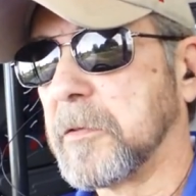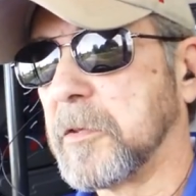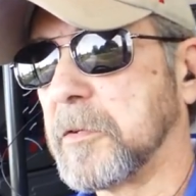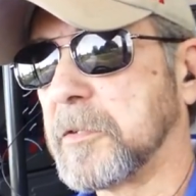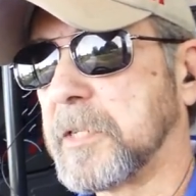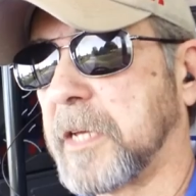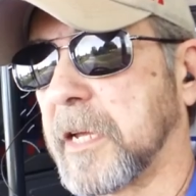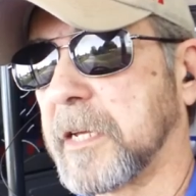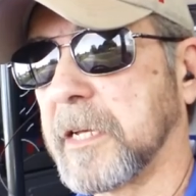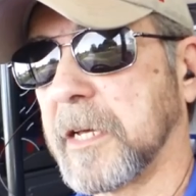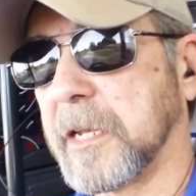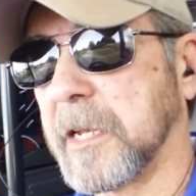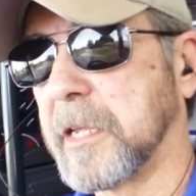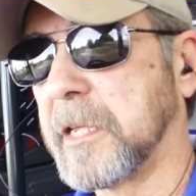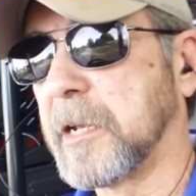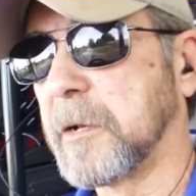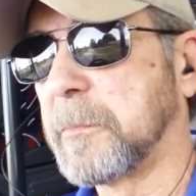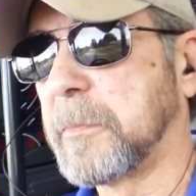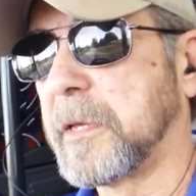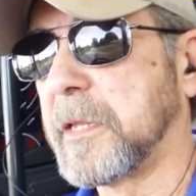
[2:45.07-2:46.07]
You take a
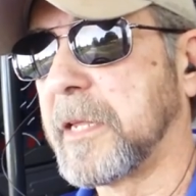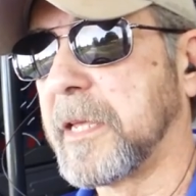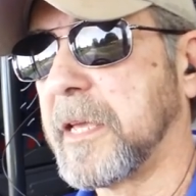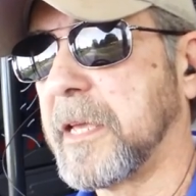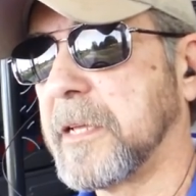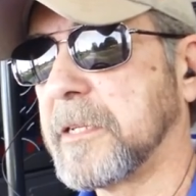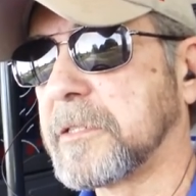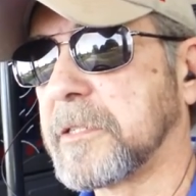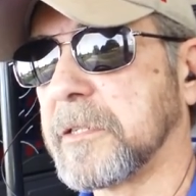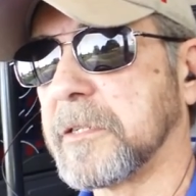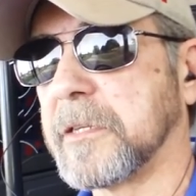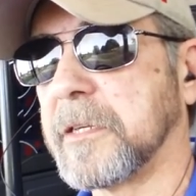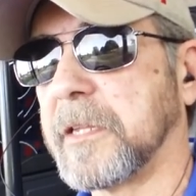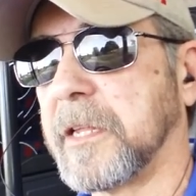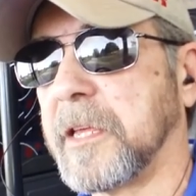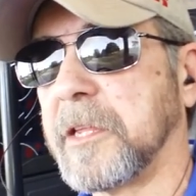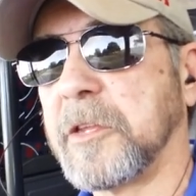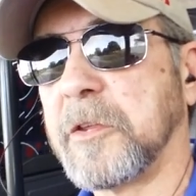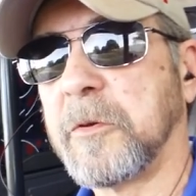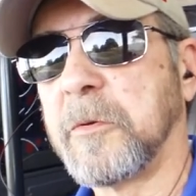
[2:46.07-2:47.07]
little bitty
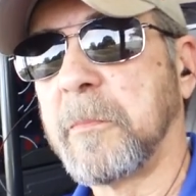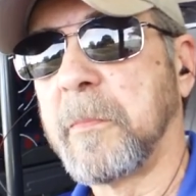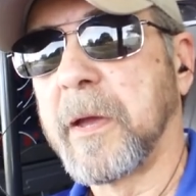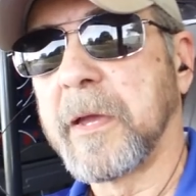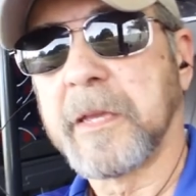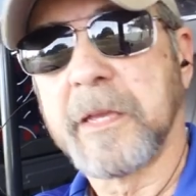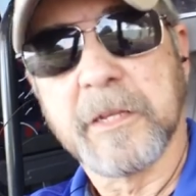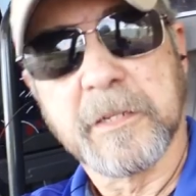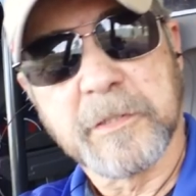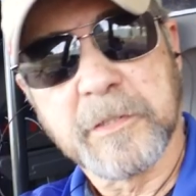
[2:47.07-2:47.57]
incident and you make